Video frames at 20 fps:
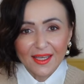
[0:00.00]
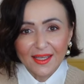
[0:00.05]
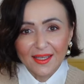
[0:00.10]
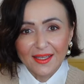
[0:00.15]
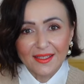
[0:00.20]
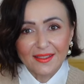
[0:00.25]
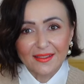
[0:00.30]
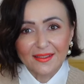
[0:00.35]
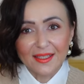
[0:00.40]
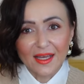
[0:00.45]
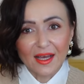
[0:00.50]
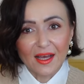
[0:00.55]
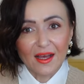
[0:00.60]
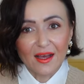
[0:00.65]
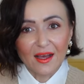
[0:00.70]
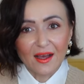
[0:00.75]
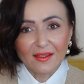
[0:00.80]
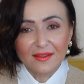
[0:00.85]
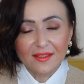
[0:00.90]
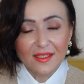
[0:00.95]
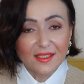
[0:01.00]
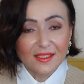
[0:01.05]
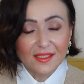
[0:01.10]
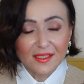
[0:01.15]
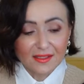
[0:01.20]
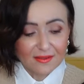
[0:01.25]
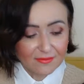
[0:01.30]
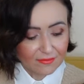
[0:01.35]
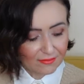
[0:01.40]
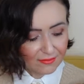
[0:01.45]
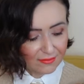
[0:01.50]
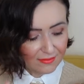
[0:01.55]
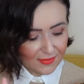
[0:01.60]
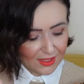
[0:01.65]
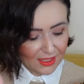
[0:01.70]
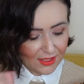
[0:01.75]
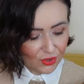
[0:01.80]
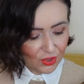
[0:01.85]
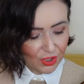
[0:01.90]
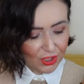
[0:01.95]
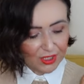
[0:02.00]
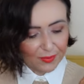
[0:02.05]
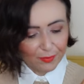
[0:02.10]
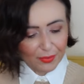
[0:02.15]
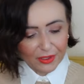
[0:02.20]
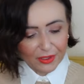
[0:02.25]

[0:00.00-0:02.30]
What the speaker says: And this is just